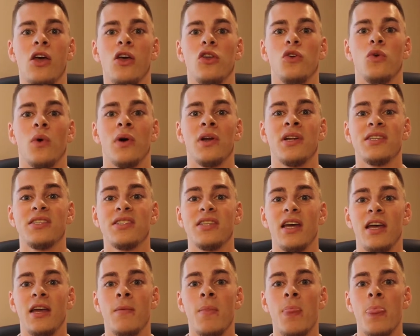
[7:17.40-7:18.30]
You want to
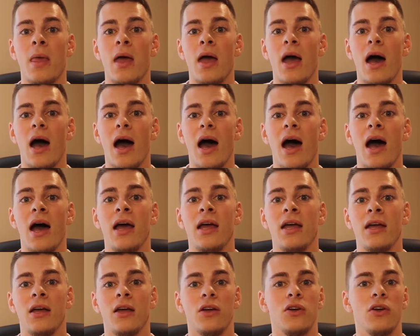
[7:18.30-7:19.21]
say,
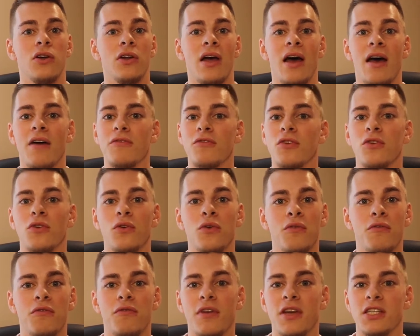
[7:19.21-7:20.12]
"Hi, good
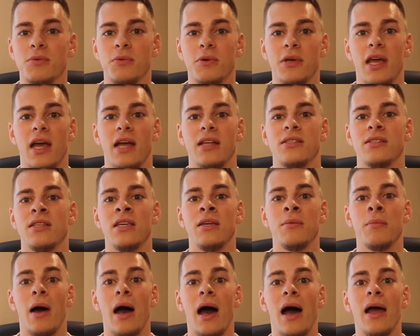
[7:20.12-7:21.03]
afternoon, Facebook ads
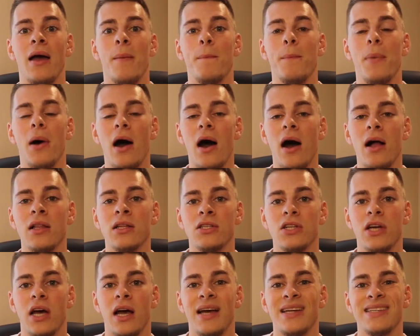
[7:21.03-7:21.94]
team. I
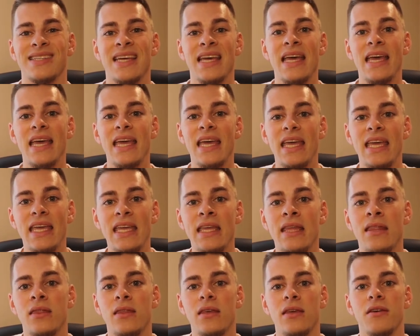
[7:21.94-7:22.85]
apologize
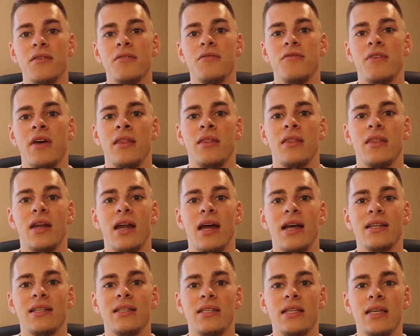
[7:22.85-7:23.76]
in the event that
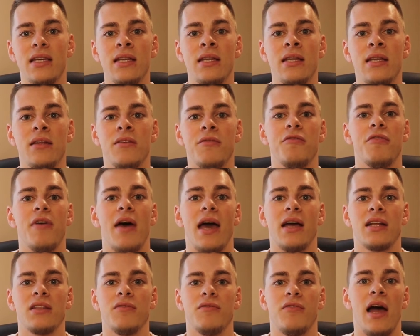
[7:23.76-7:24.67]
I did in
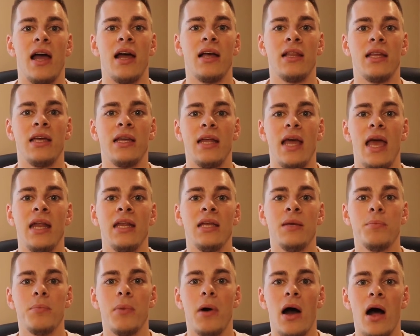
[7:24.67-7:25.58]
fact violate
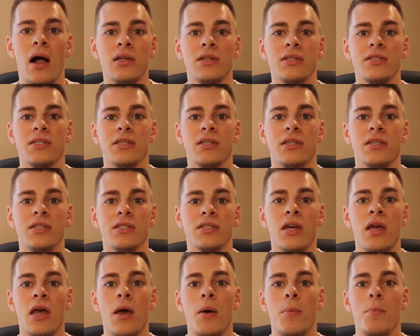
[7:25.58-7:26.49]
any
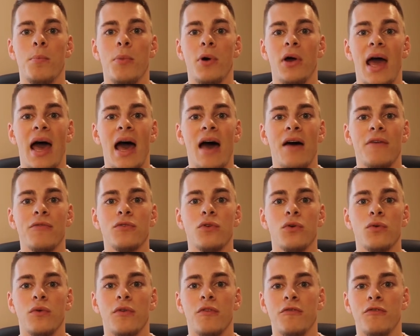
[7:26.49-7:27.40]
policies, but
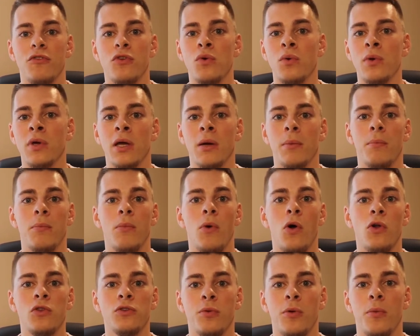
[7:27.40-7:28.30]
after reviewing
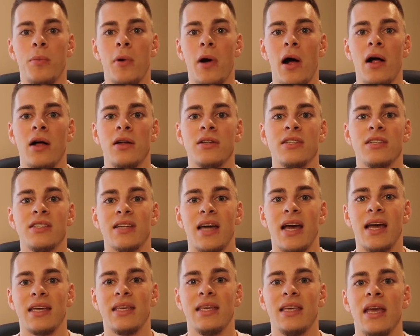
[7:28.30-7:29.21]
multiple policies,
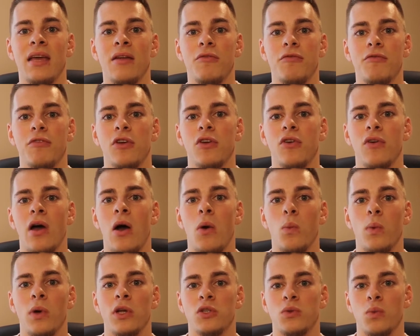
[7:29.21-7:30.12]
I can't figure
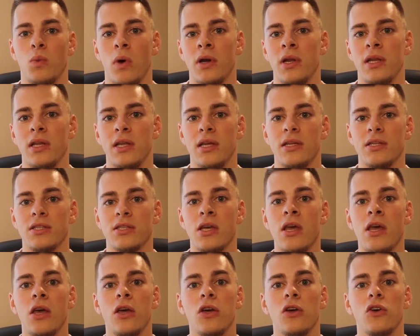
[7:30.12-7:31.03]
out which one it is.
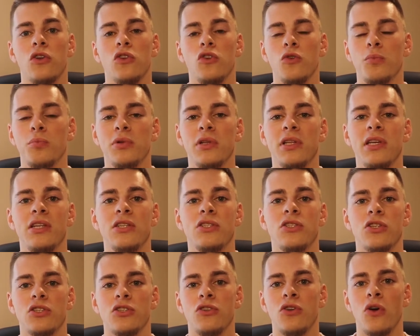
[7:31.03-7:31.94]
Could you
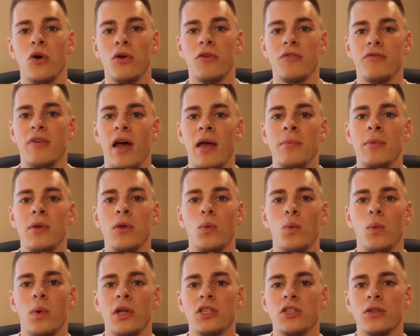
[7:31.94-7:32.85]
please just notify me
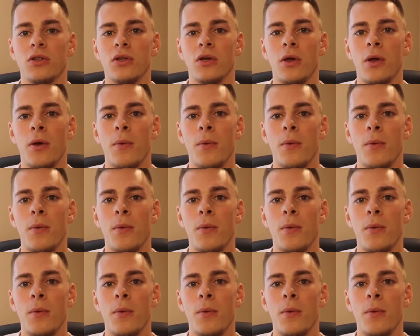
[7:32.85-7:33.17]
which